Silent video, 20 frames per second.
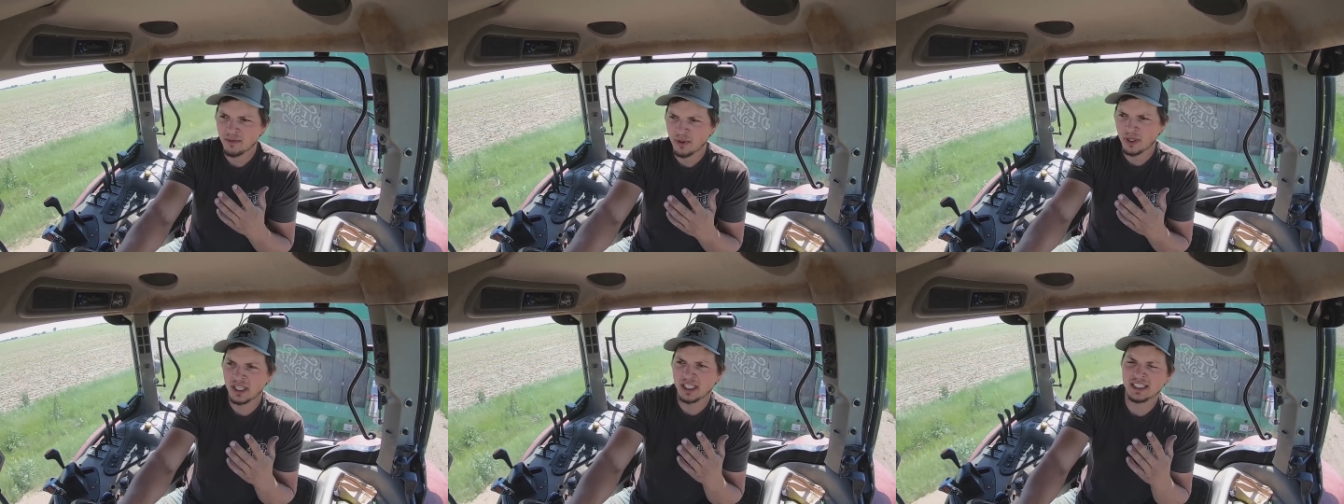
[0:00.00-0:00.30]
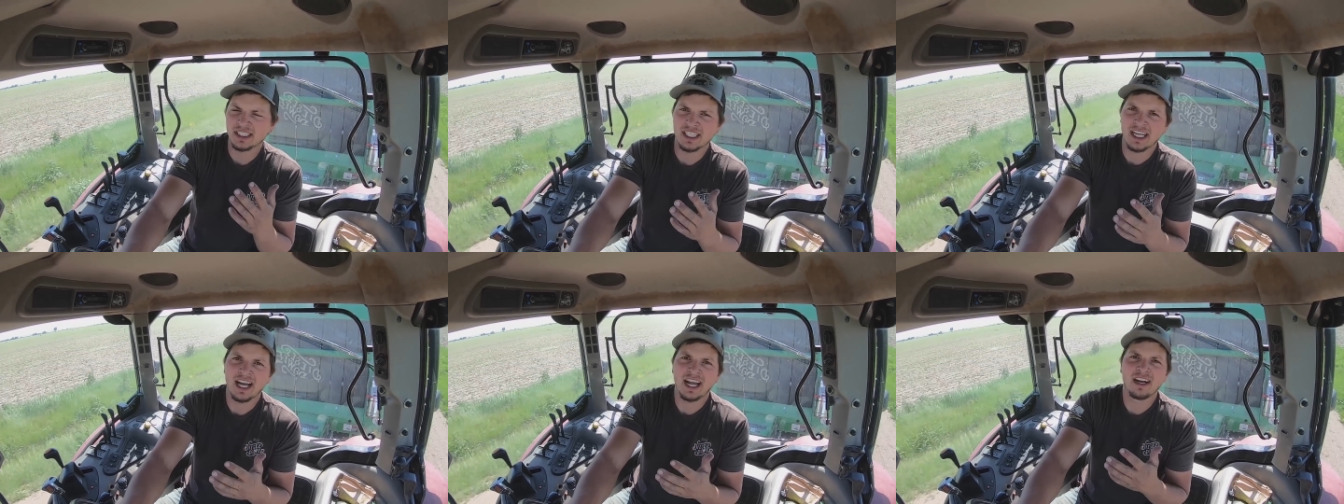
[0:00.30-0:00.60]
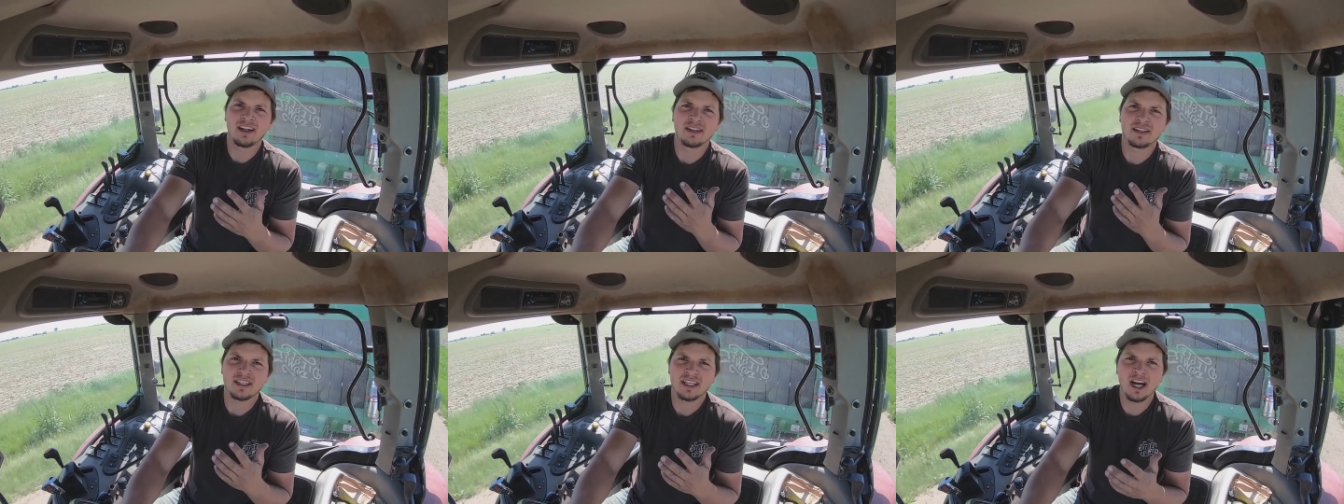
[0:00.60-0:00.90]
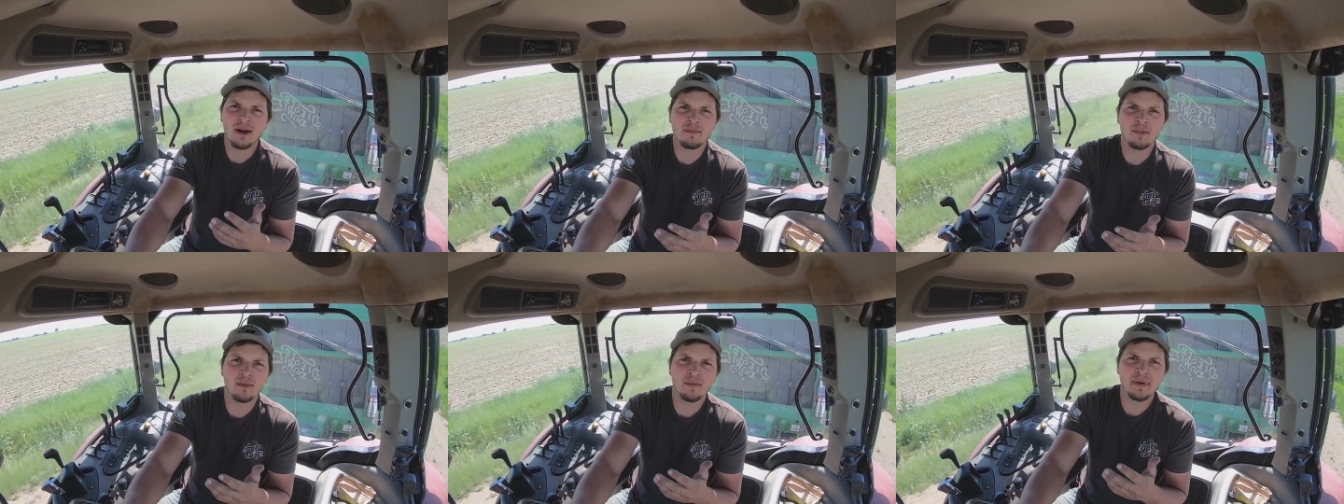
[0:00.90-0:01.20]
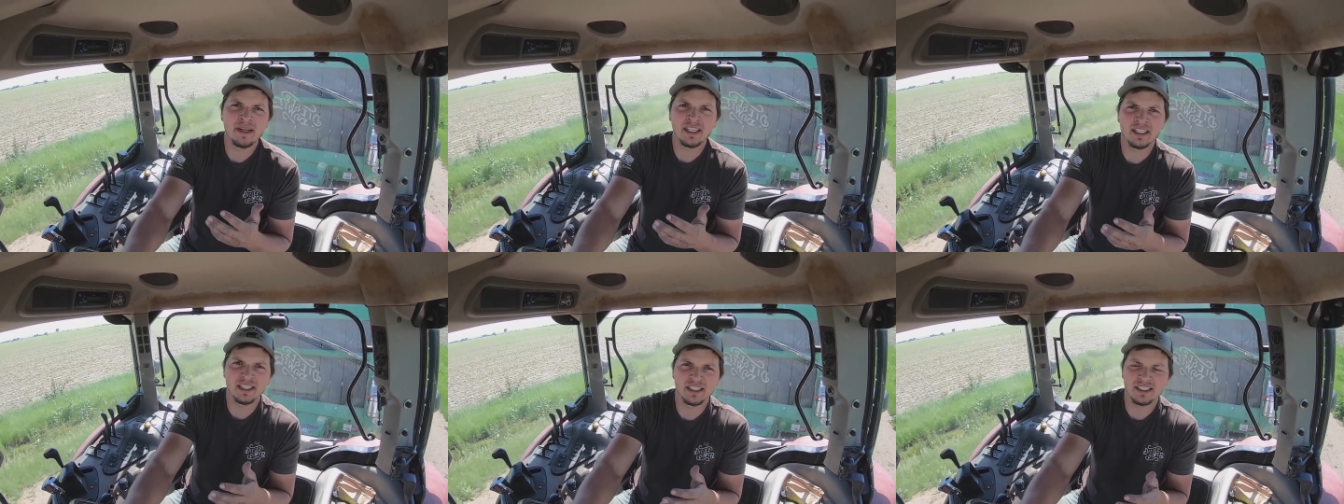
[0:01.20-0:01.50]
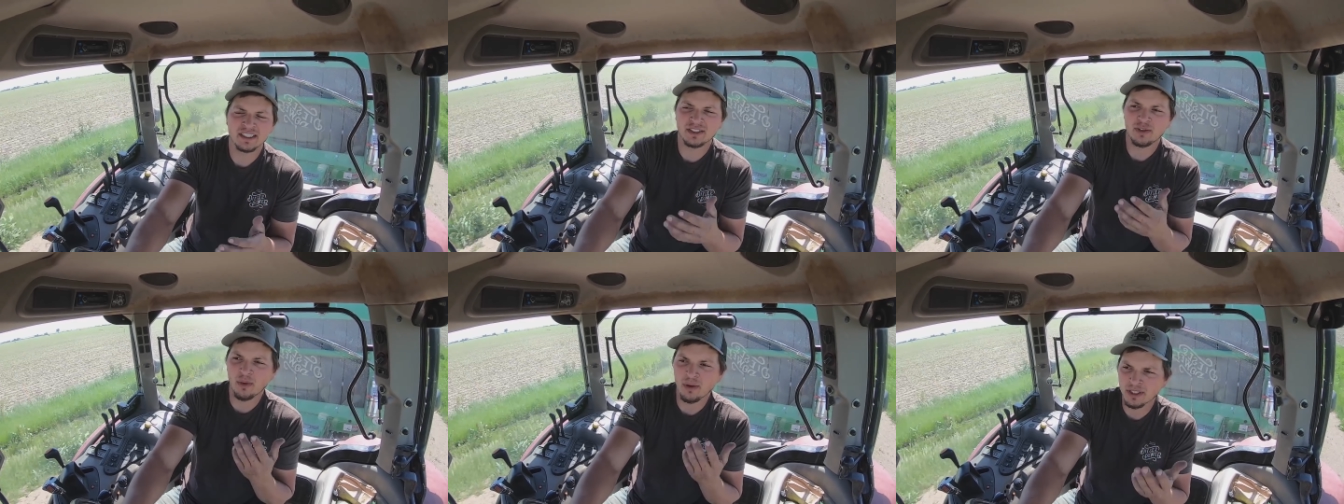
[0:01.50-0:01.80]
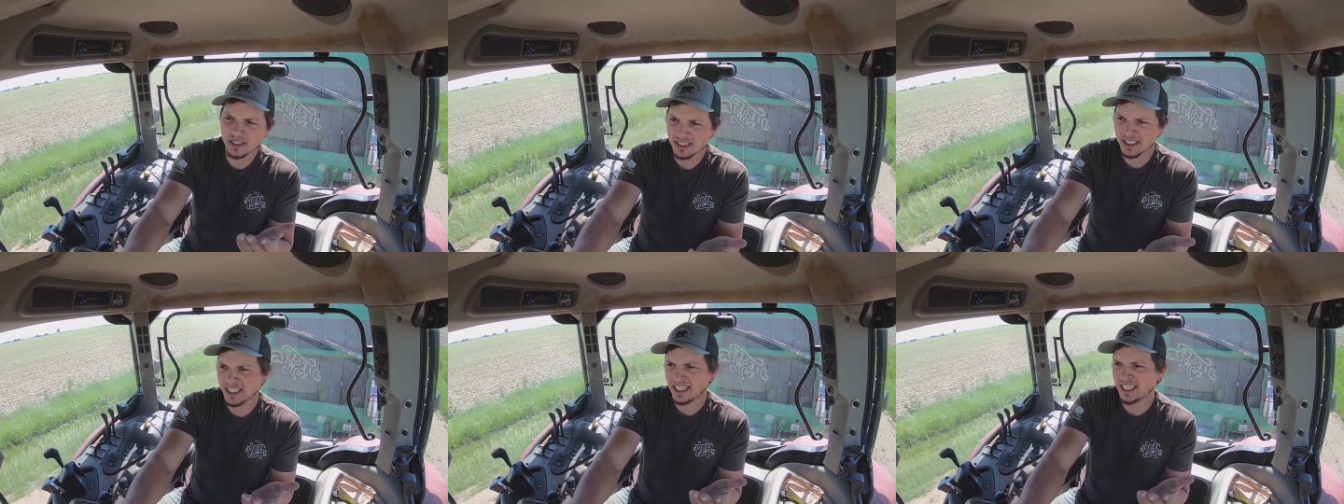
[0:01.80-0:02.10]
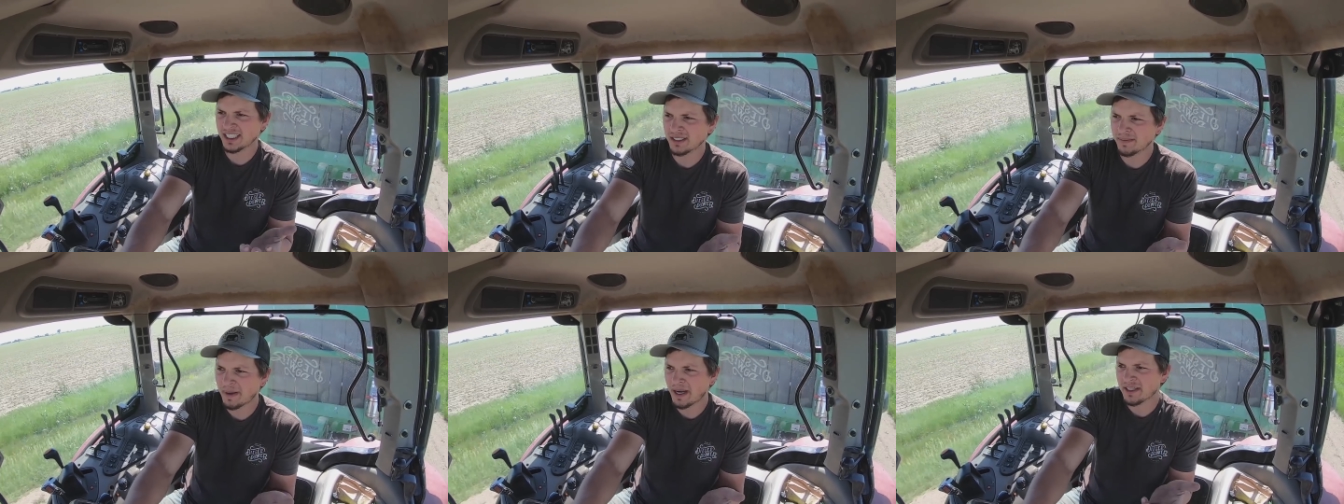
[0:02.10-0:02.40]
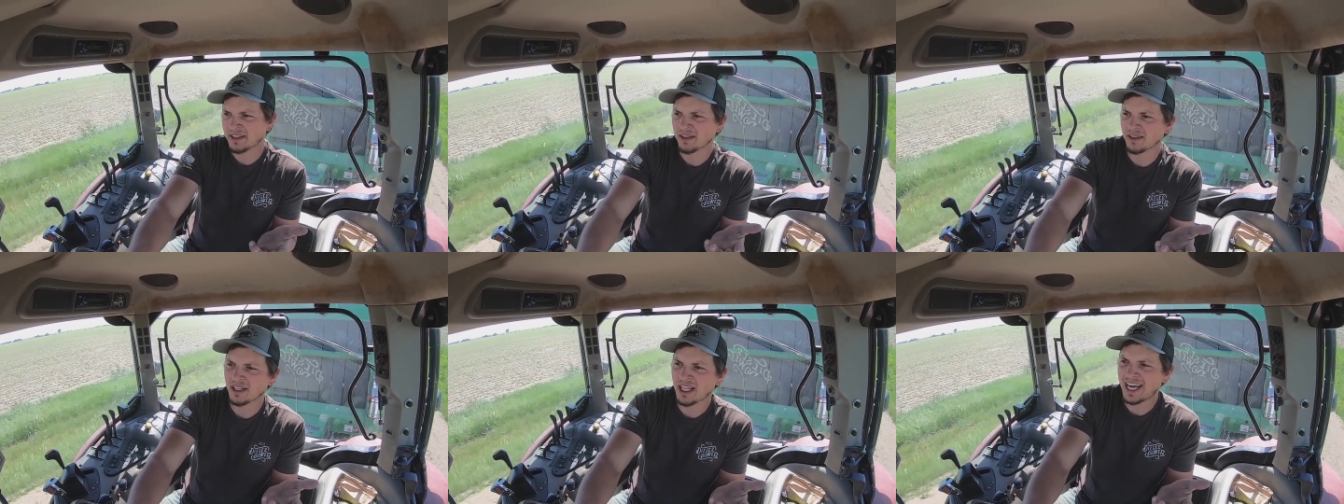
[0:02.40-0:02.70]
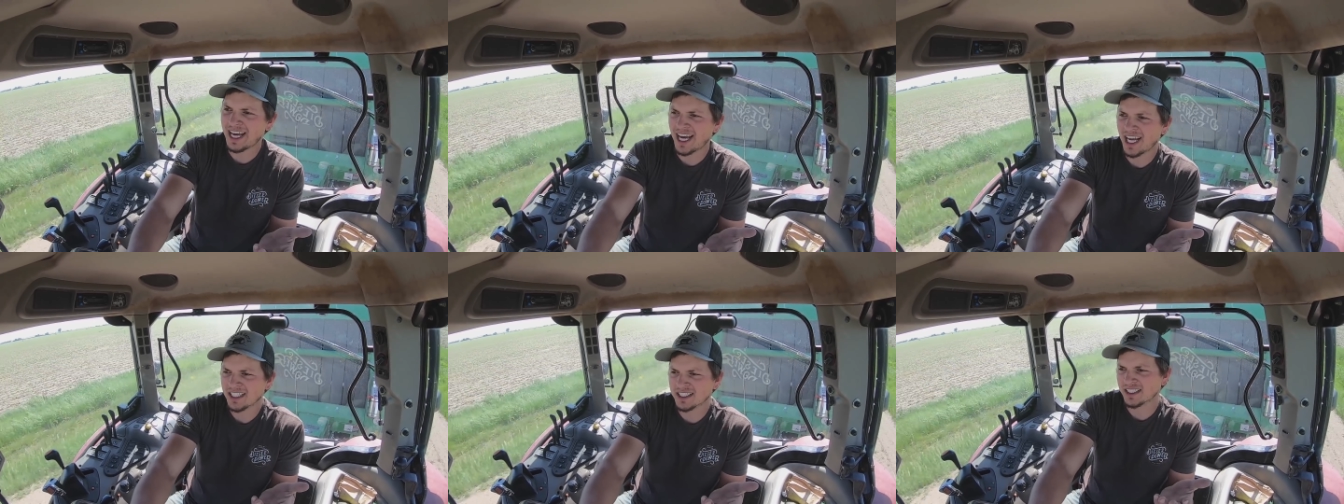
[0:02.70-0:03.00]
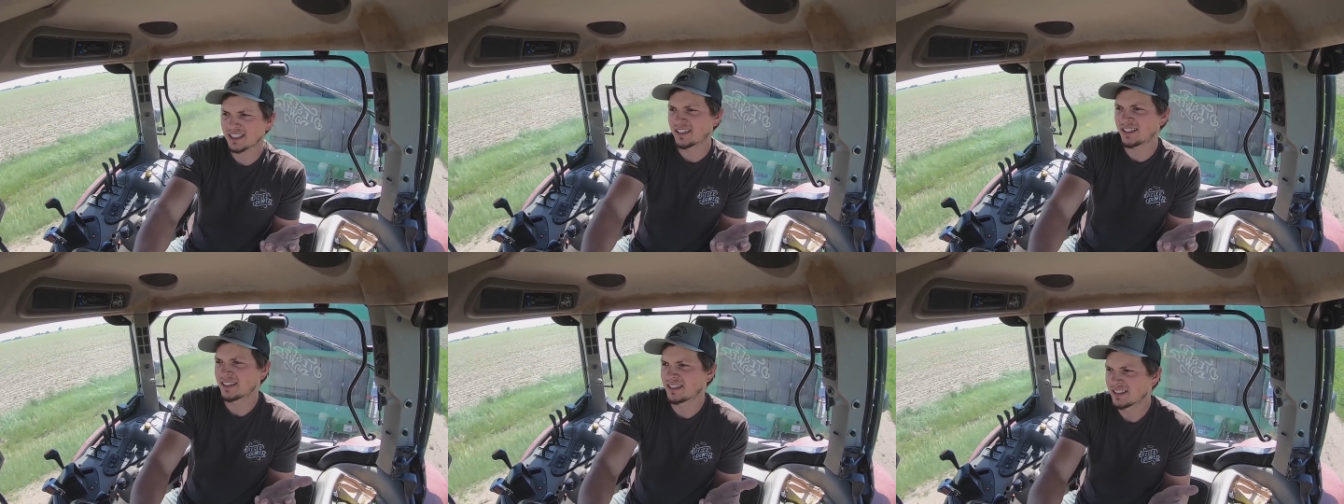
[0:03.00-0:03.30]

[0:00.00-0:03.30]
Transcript: was I had a couple bales towards the end, about the last